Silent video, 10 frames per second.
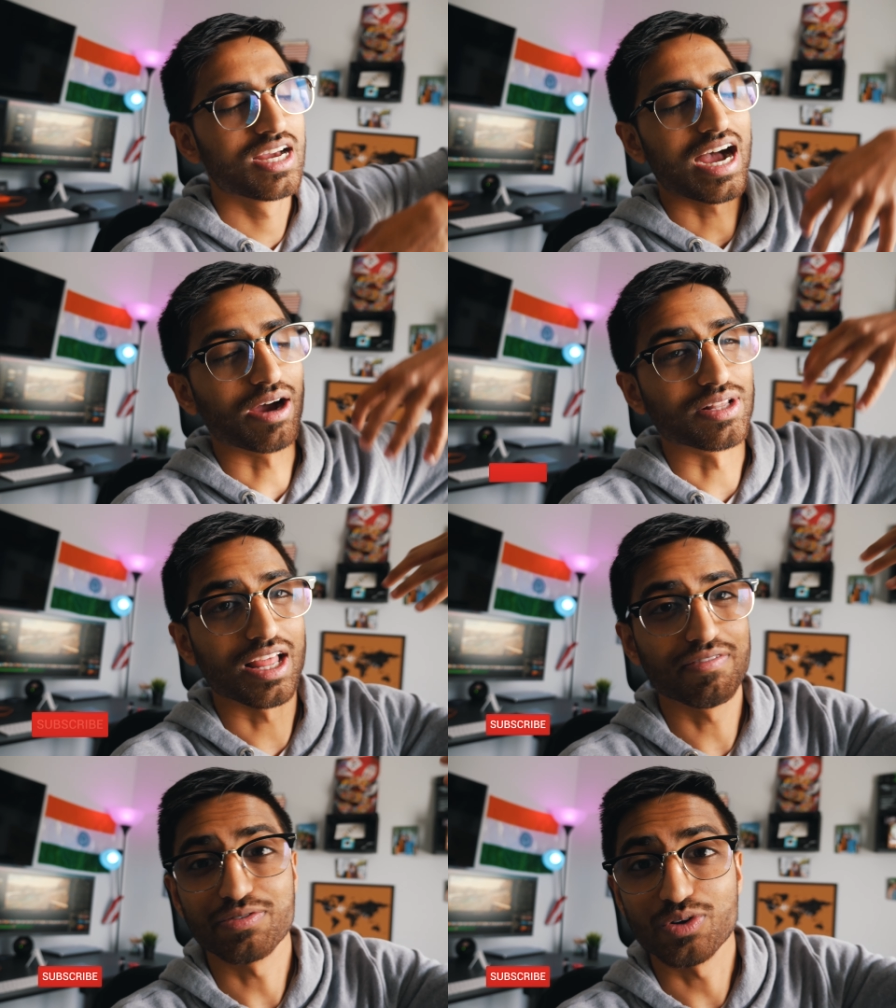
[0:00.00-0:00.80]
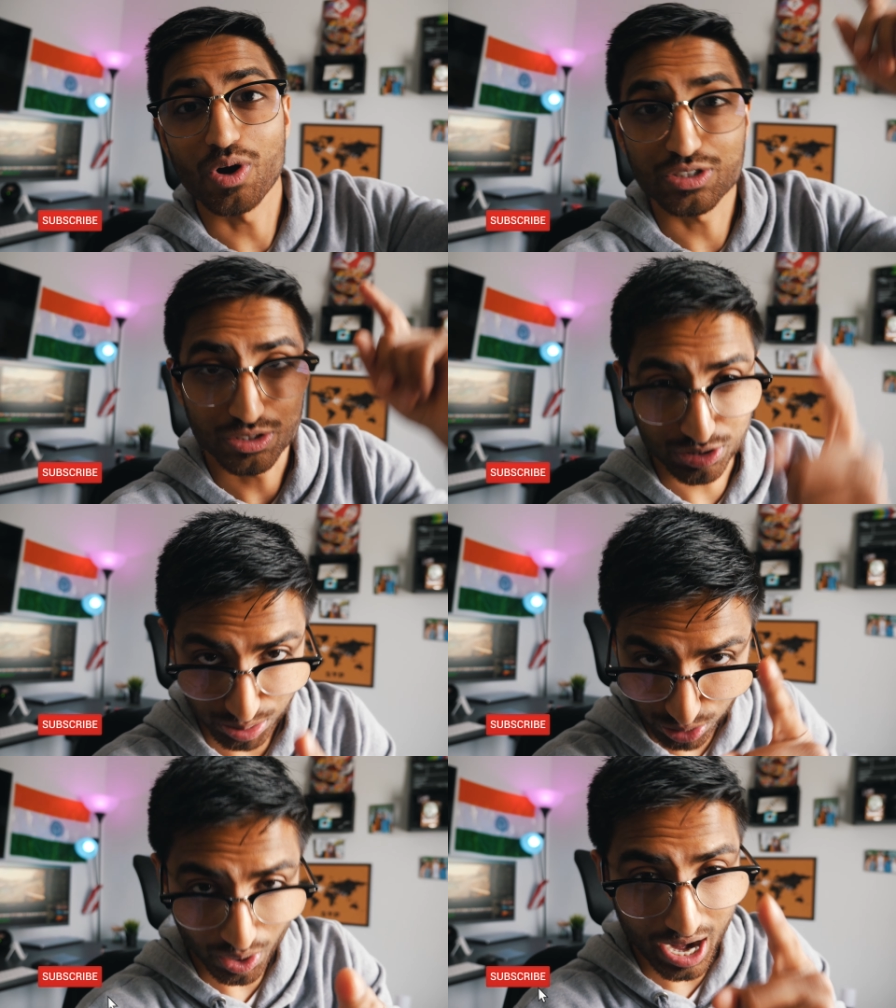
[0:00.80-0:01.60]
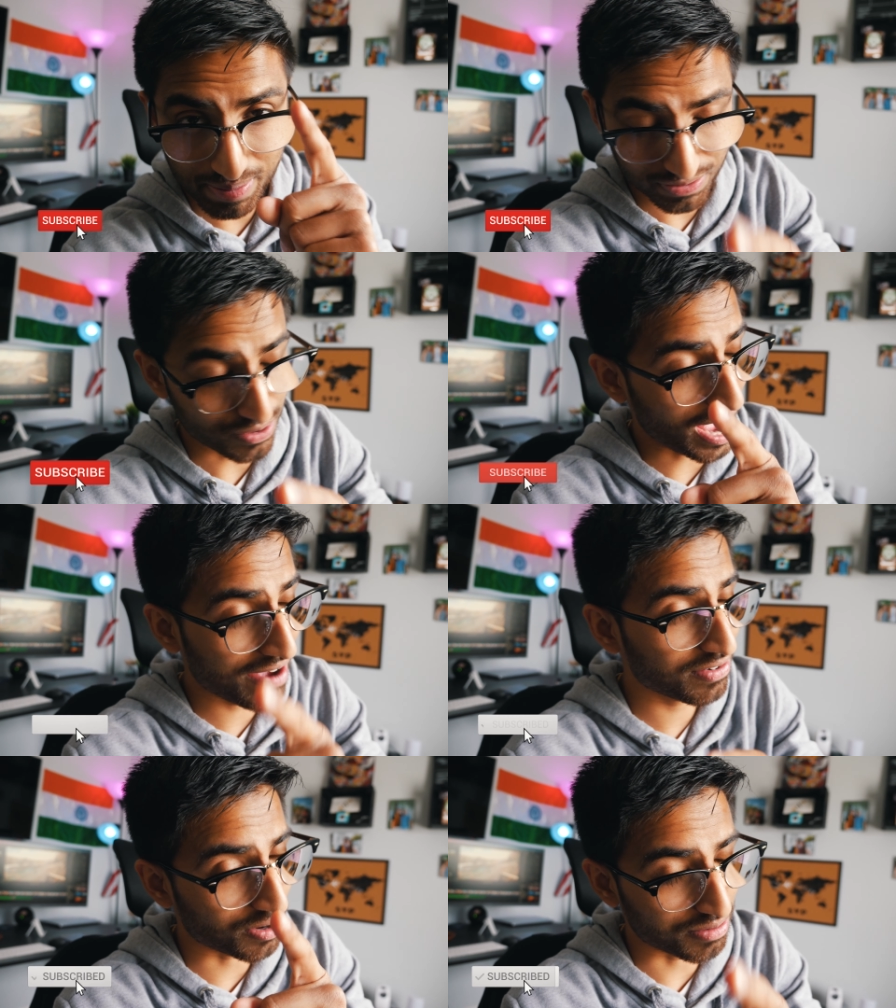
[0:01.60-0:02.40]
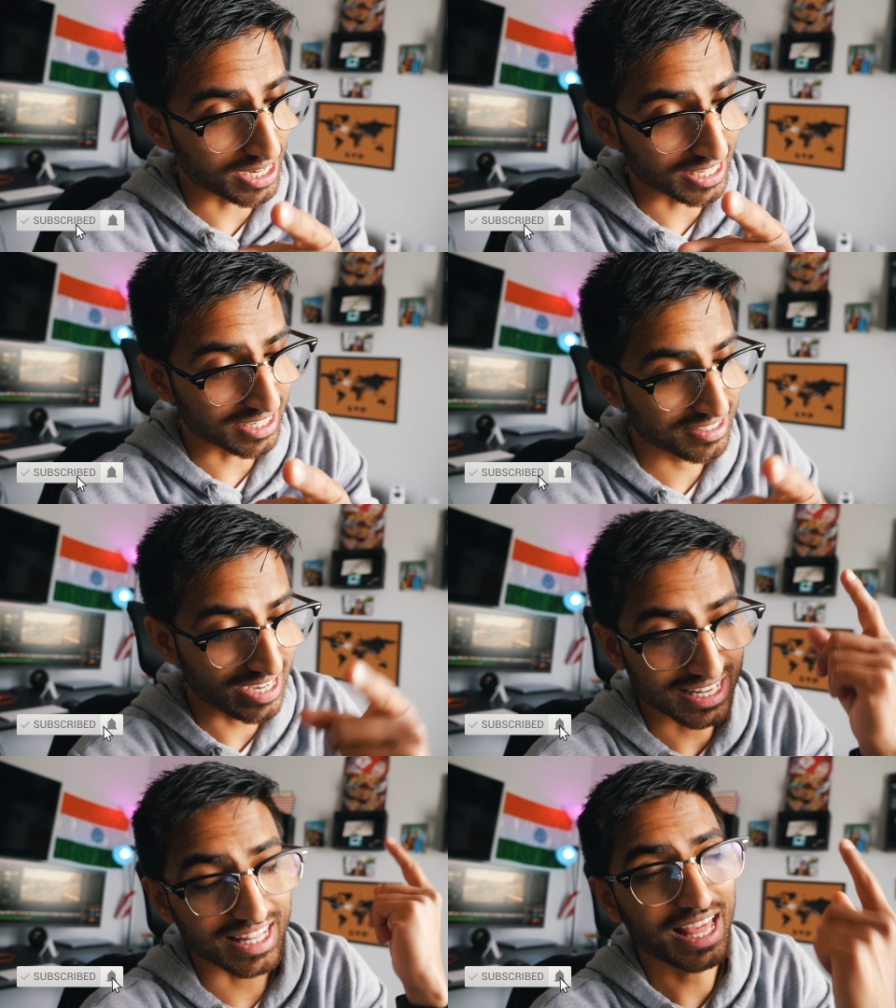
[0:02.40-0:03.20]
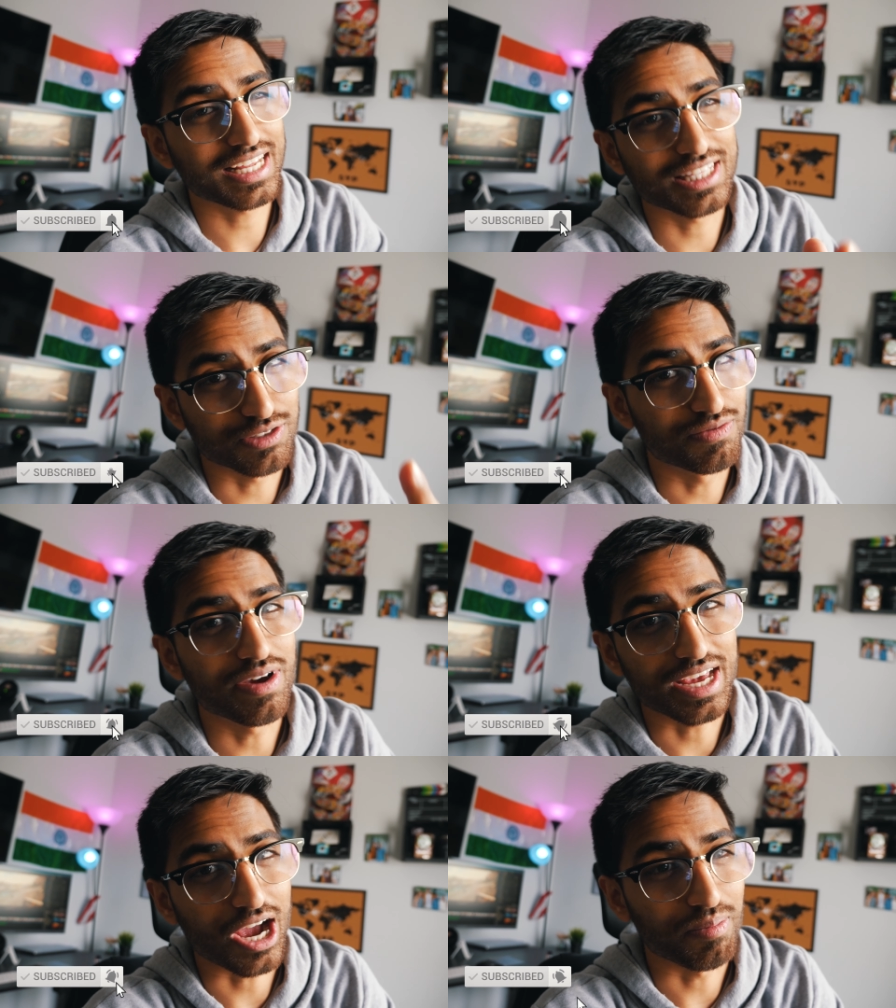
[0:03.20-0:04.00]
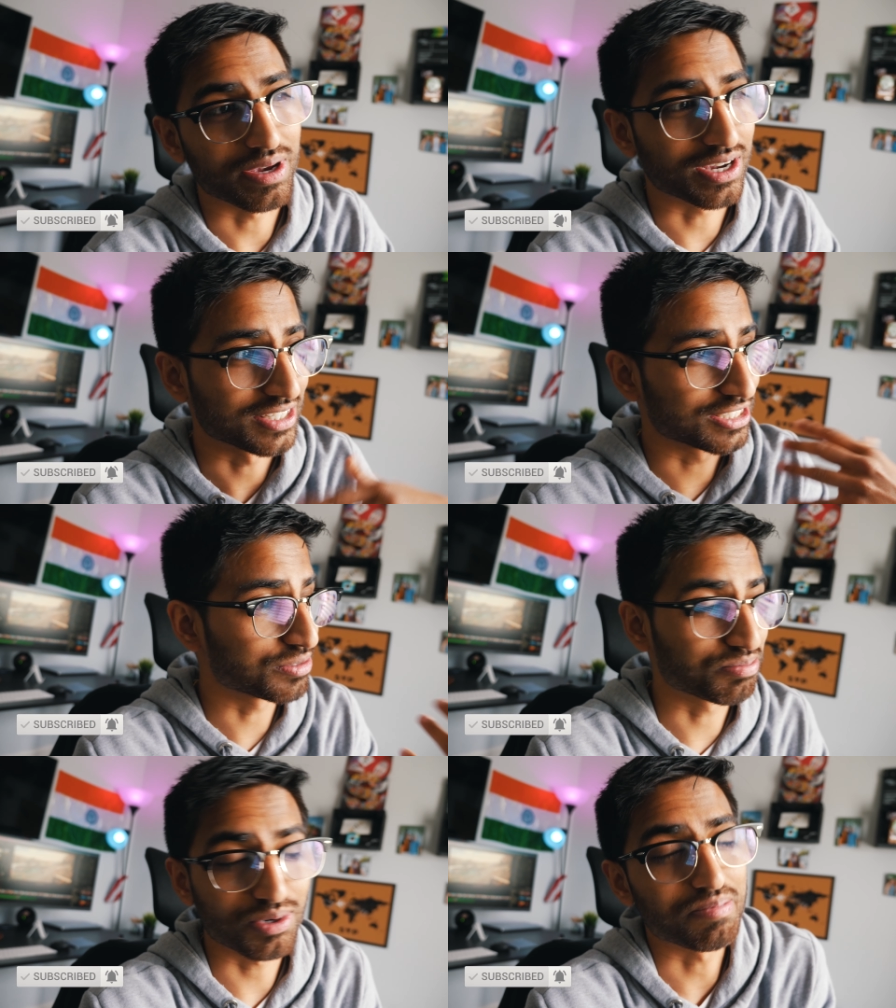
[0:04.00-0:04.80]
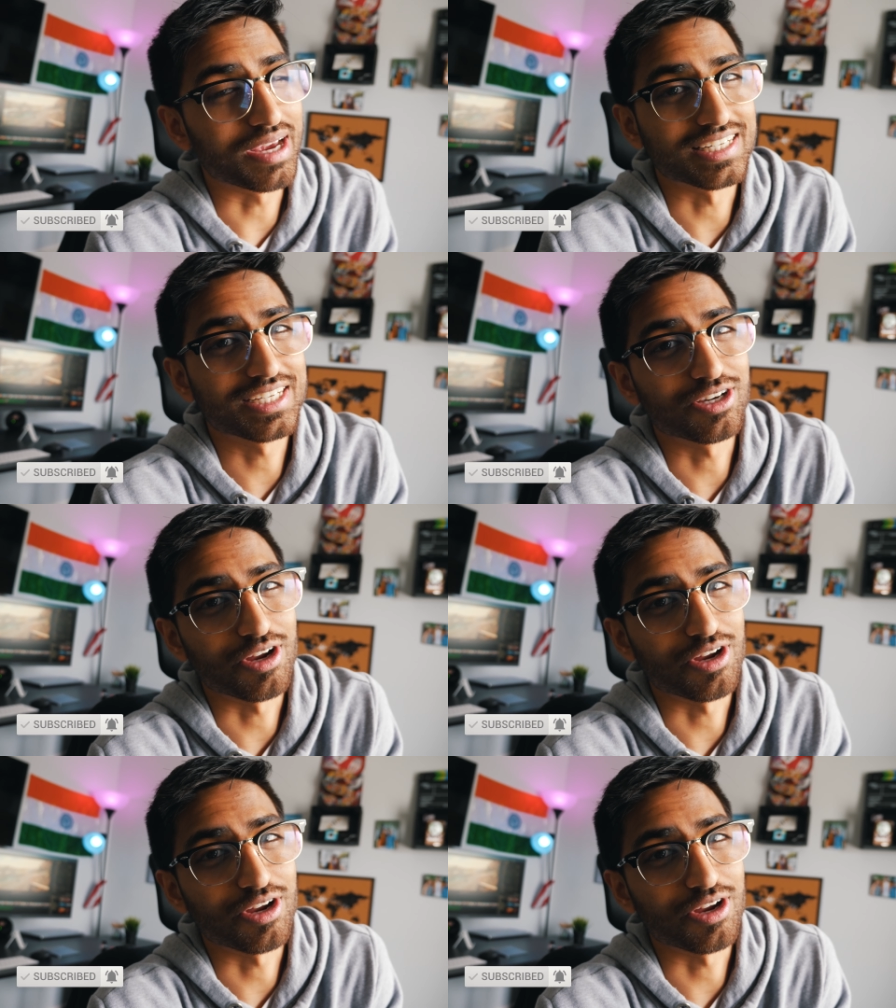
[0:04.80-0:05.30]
I would love if you also subscribe if you haven't already and like this video because this is a pretty big deal.